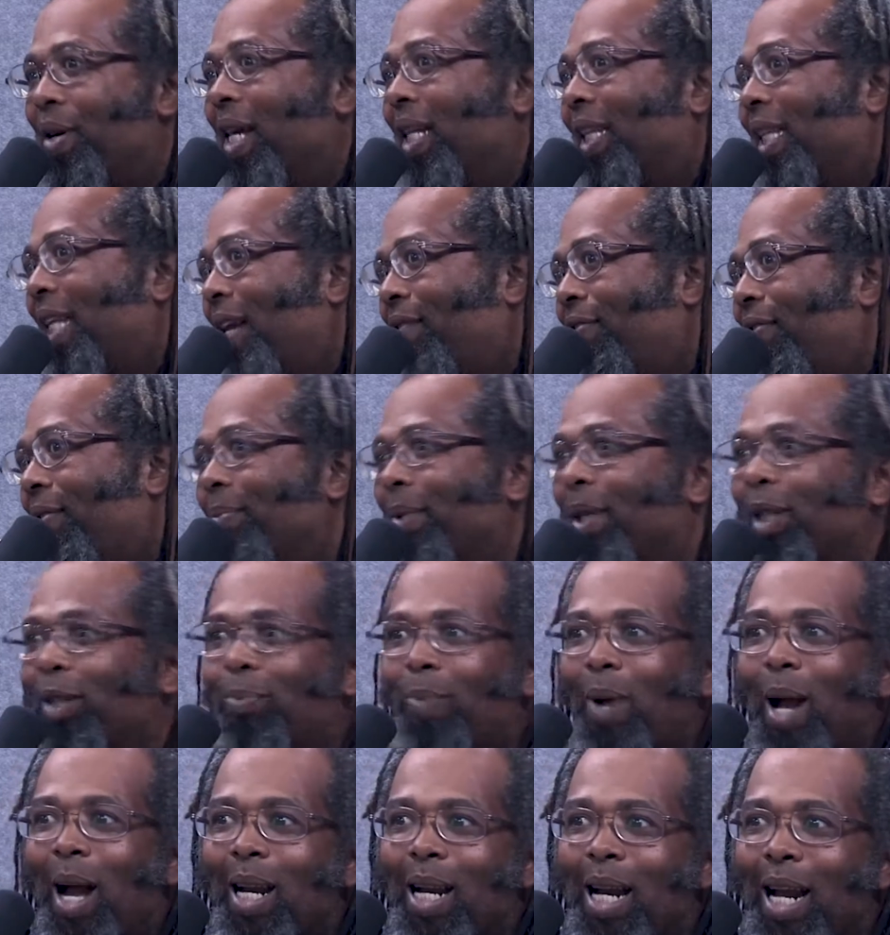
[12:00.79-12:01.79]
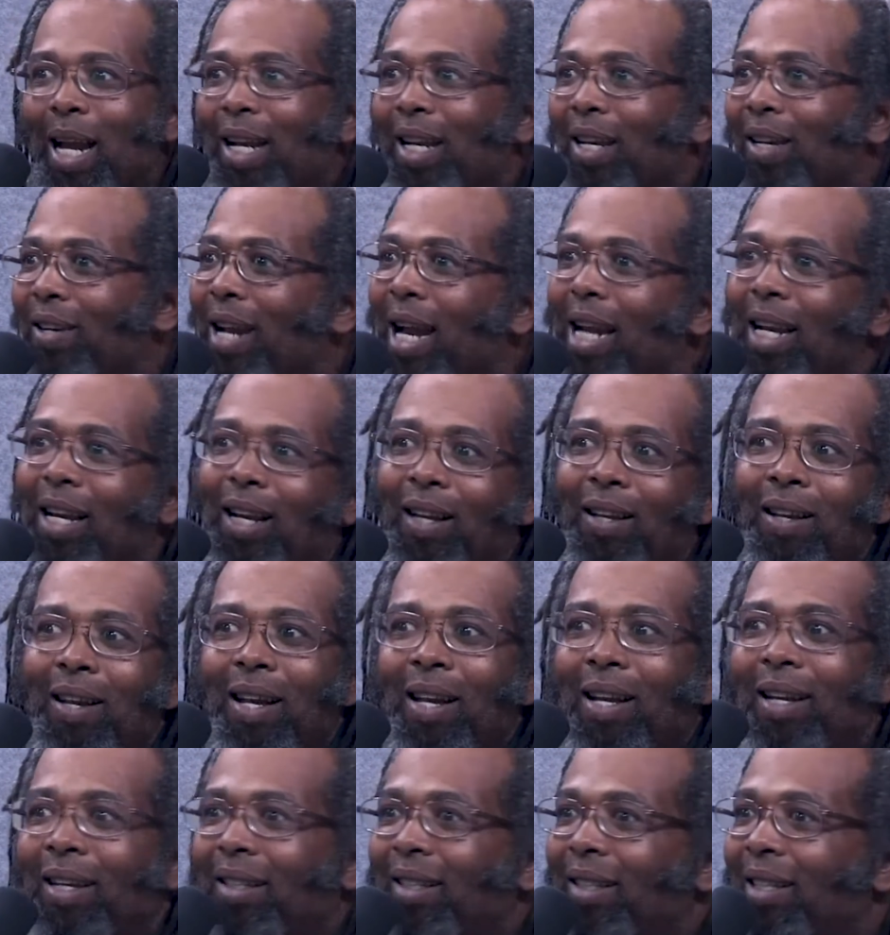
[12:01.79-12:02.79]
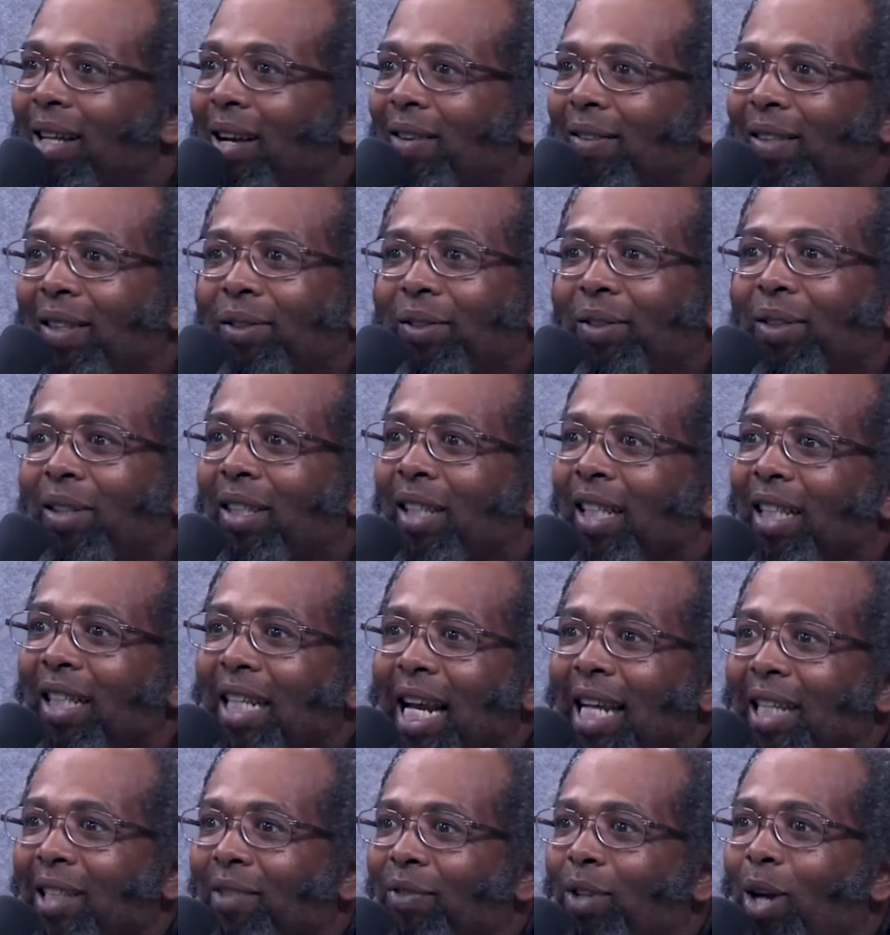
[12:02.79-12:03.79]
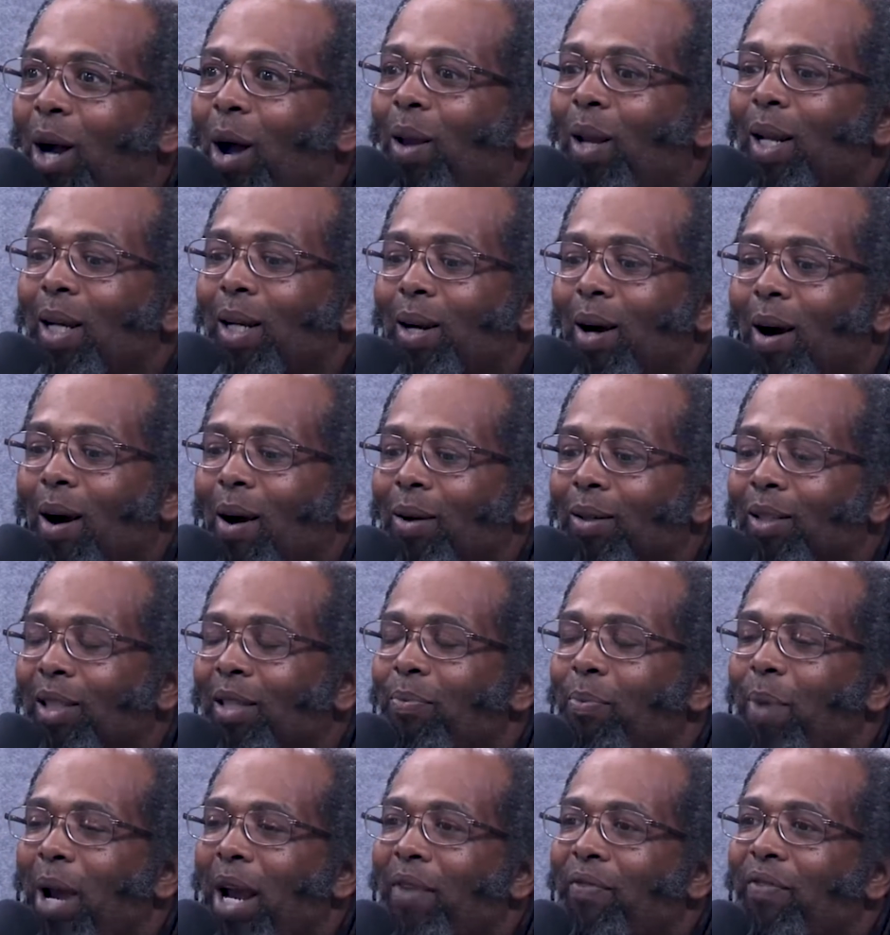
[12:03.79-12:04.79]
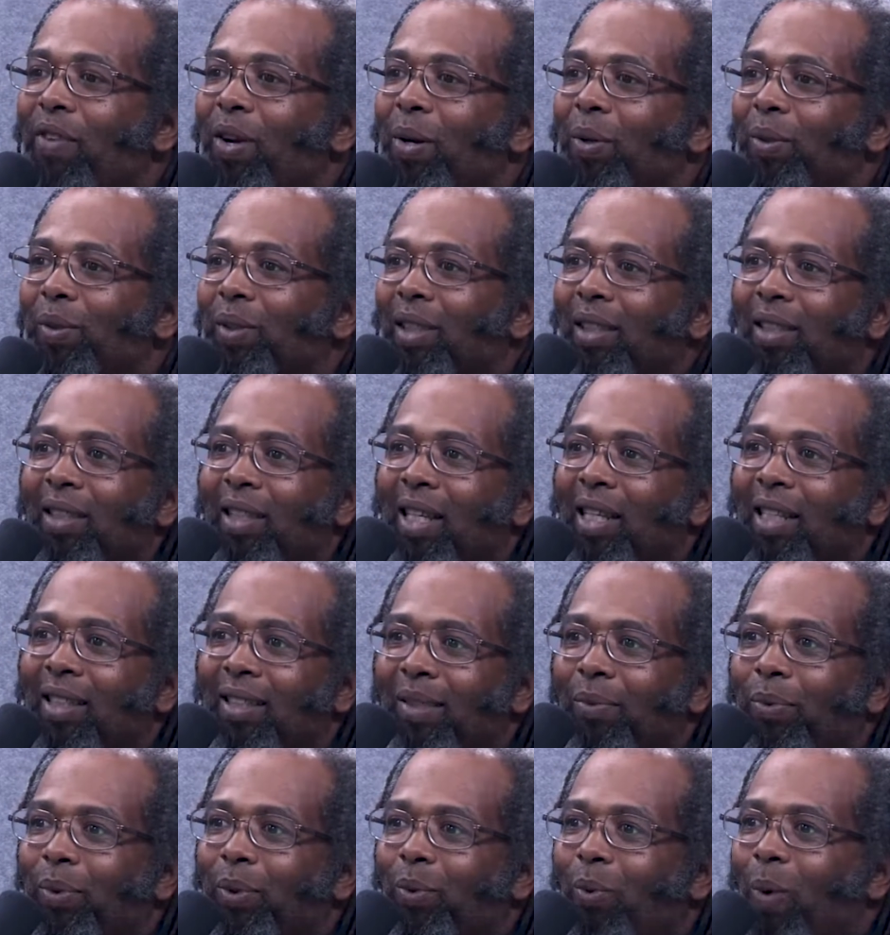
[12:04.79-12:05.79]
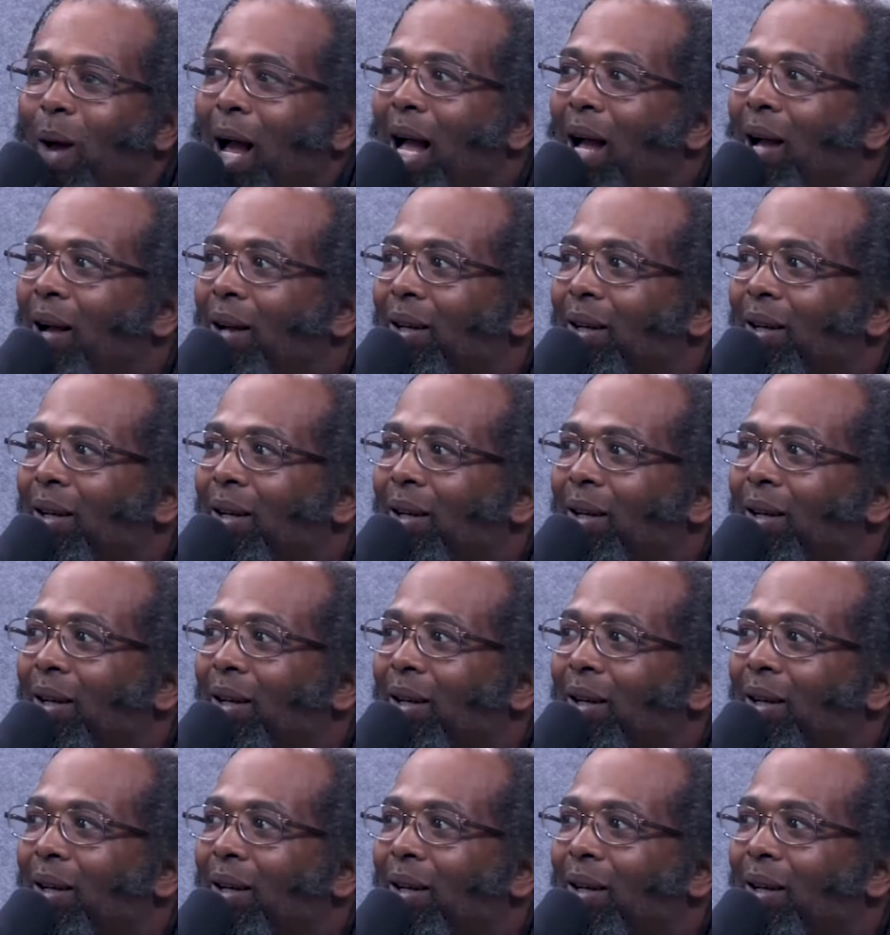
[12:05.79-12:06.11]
get there from this spot and how you had to. This is in the days of calling cards and payphones and things. It was wild.